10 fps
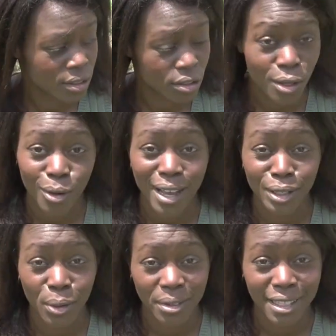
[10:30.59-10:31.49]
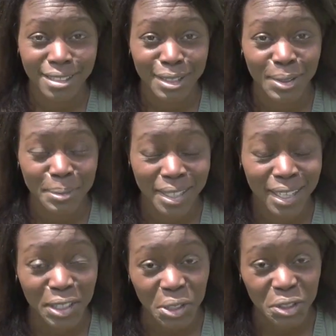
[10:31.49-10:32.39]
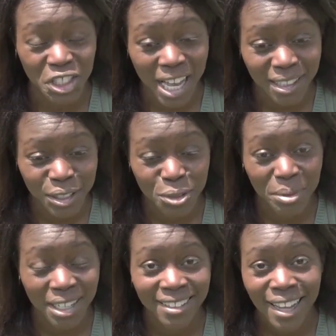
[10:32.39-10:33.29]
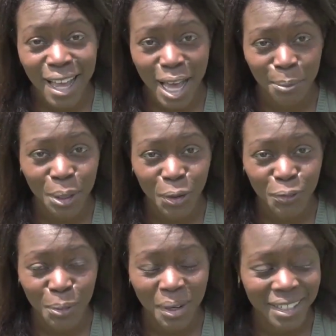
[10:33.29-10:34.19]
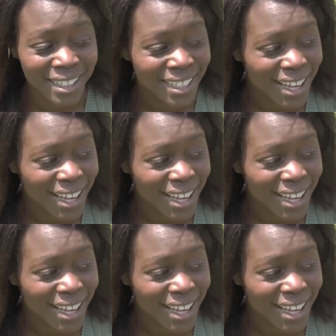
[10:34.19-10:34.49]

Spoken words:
So I know that's gonna be another challenge, but I'm here for it.